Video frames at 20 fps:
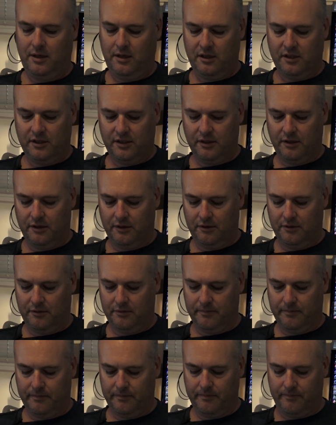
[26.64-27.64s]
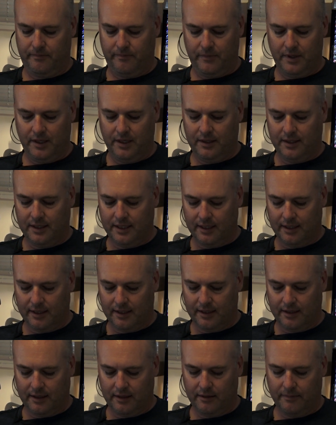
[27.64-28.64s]
So it's
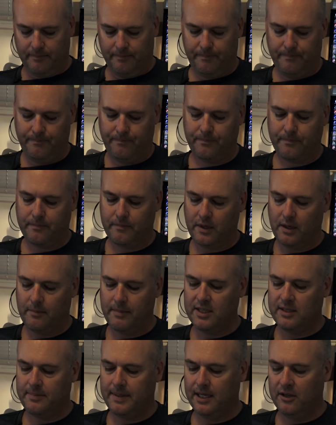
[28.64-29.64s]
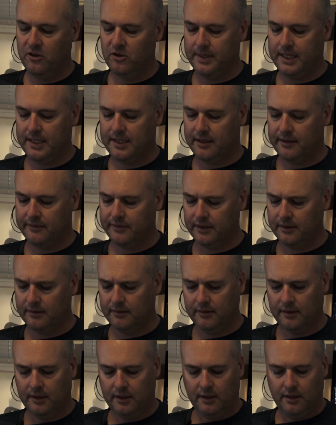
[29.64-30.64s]
meant to be a little bit tougher.
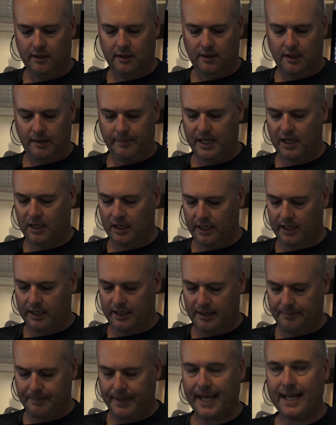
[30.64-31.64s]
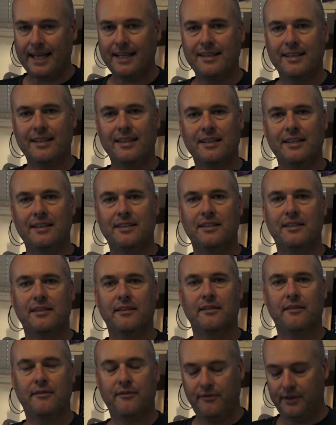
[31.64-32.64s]
Apparently the paint is
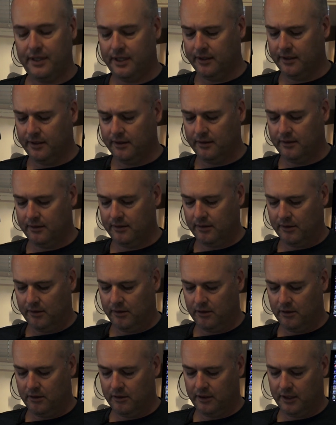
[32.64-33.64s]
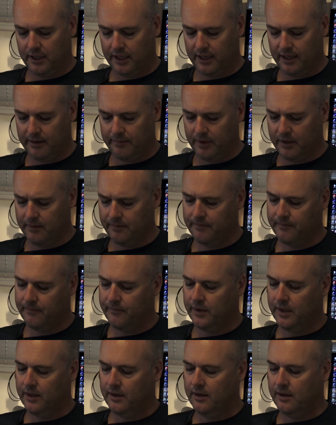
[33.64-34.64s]
thicker on the camera,
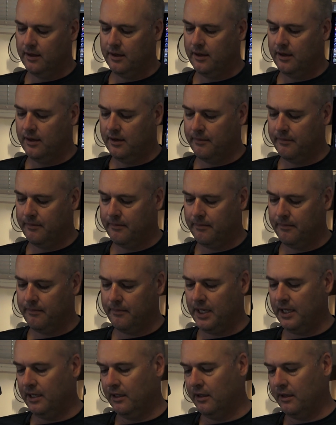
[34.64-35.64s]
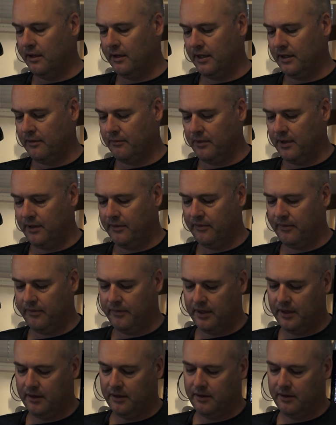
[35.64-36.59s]
in line with